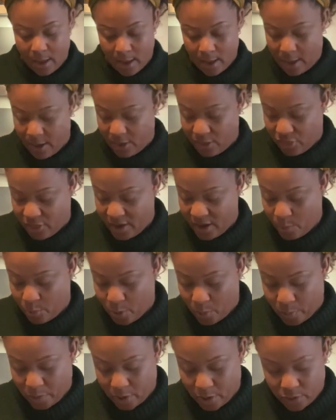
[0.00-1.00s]
And then
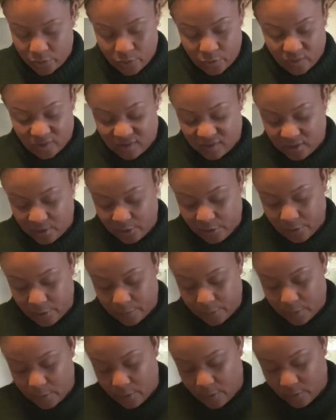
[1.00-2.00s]
what we're going to do is stir it.
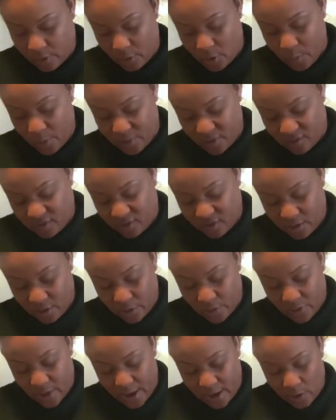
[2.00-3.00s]
So you want to
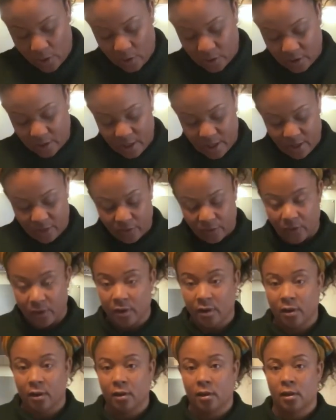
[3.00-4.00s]
stir that all together.
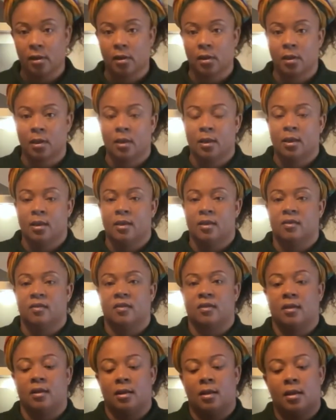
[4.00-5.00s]

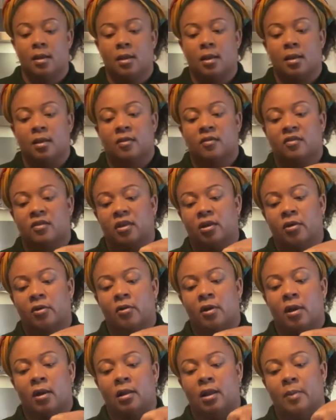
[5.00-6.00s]
See? Stir it
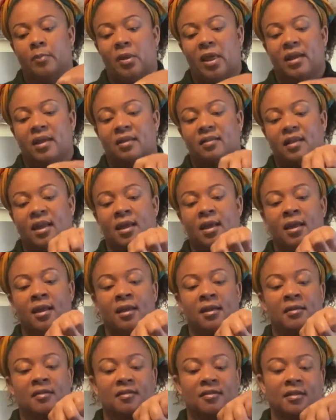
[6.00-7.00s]
all up like it's
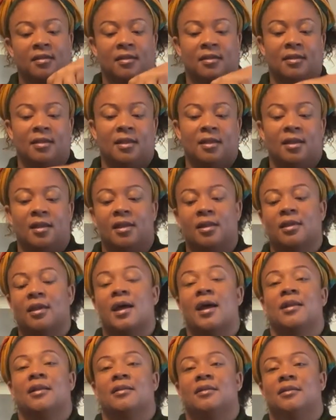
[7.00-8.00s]
eggs. It
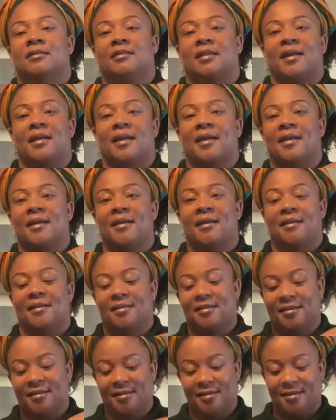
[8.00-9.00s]
kind of looks like eggs.